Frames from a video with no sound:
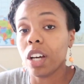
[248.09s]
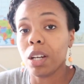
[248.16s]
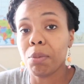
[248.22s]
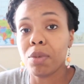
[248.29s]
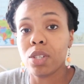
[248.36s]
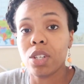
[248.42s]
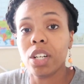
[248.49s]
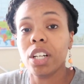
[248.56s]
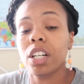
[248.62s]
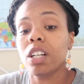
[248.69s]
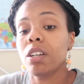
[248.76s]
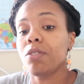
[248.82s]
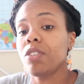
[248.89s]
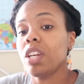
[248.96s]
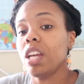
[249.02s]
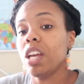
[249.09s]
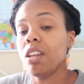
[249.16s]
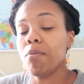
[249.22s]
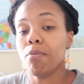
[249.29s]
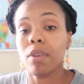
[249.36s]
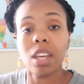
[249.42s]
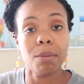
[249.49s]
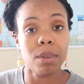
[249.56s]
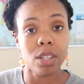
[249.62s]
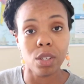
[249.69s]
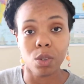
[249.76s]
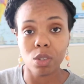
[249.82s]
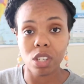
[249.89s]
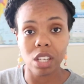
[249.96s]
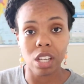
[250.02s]
observed and maybe
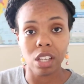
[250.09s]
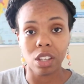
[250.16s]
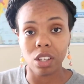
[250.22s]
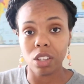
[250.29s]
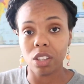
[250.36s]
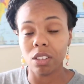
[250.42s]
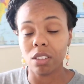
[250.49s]
you didn't